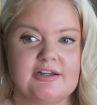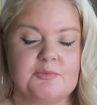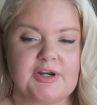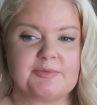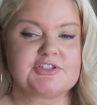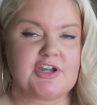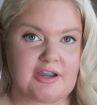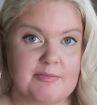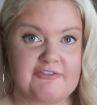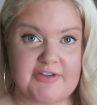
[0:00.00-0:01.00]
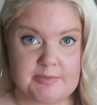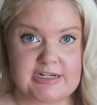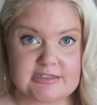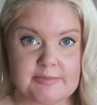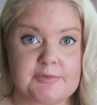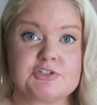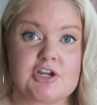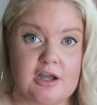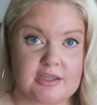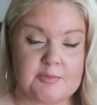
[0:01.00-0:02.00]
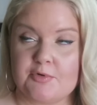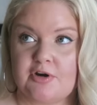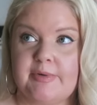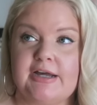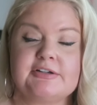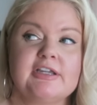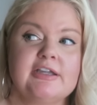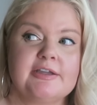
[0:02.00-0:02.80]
when I was talking about feminism, I was talking more about